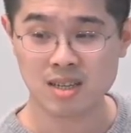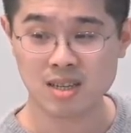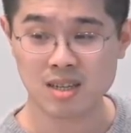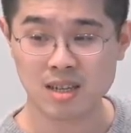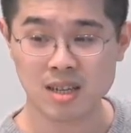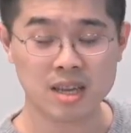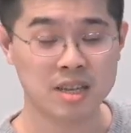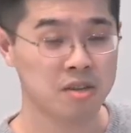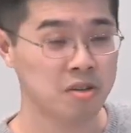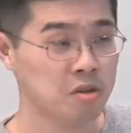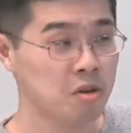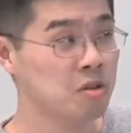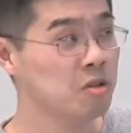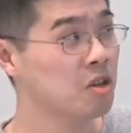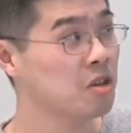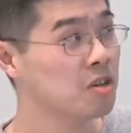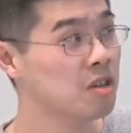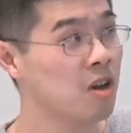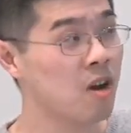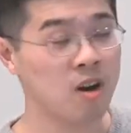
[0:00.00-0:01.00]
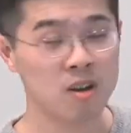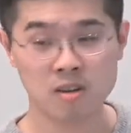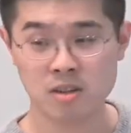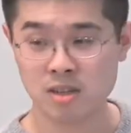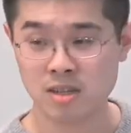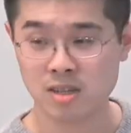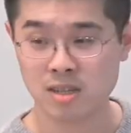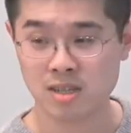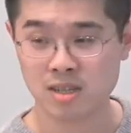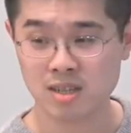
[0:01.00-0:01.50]
and you don't know the order.
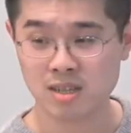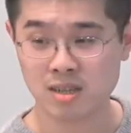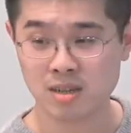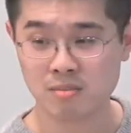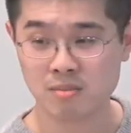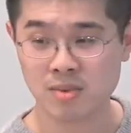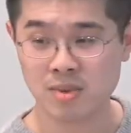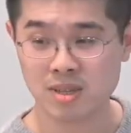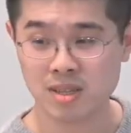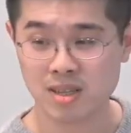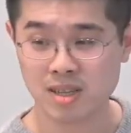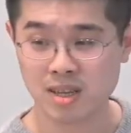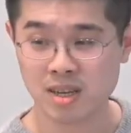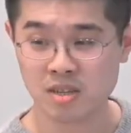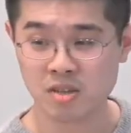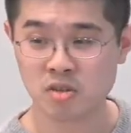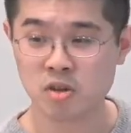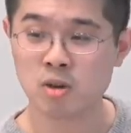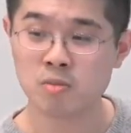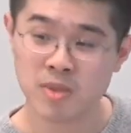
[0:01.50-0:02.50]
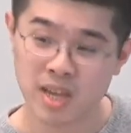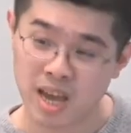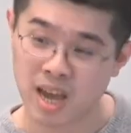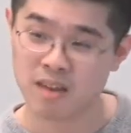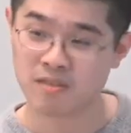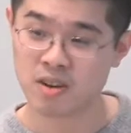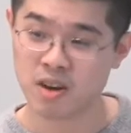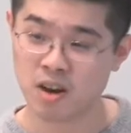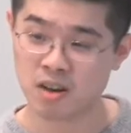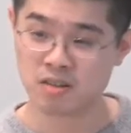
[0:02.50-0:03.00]
Oh, okay, so assume they
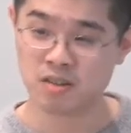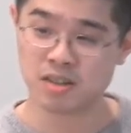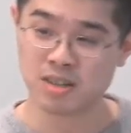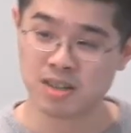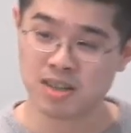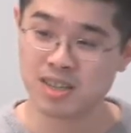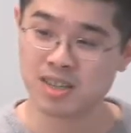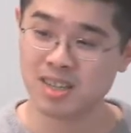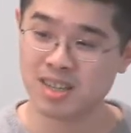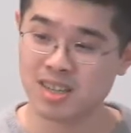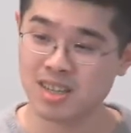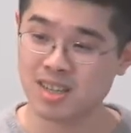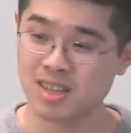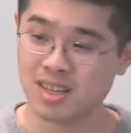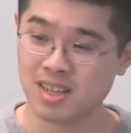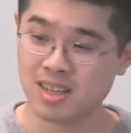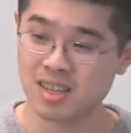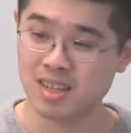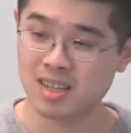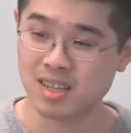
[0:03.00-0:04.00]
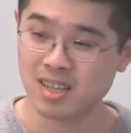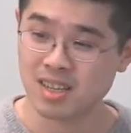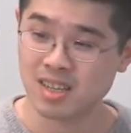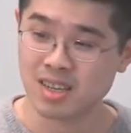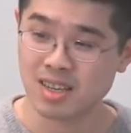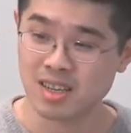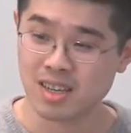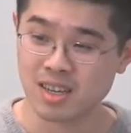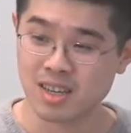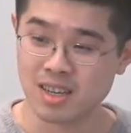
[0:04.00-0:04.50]
have an order.
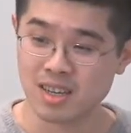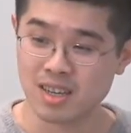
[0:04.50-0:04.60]
But the